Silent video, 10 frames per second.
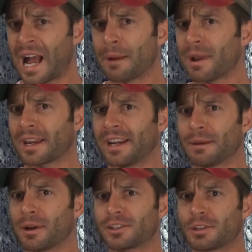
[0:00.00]
I'm not
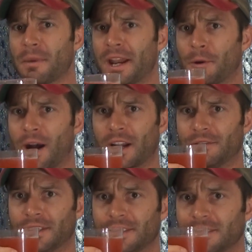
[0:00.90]
getting much tomato out
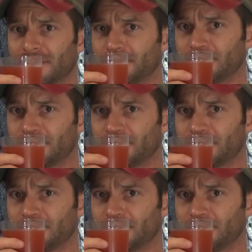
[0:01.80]
of this.